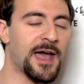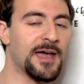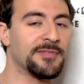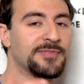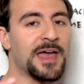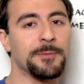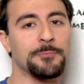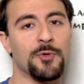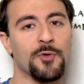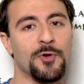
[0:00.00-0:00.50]

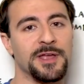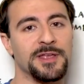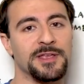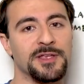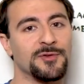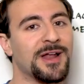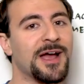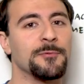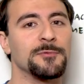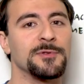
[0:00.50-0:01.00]
at that
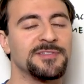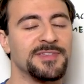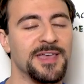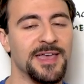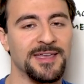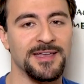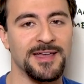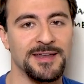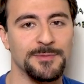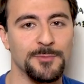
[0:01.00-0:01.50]
point, you're not really
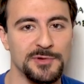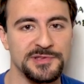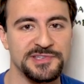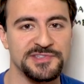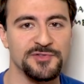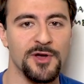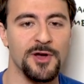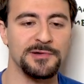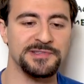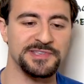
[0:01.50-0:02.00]
taking any more
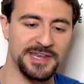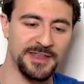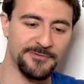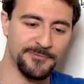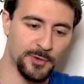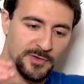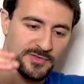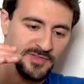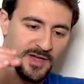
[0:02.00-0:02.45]
strokes. And if your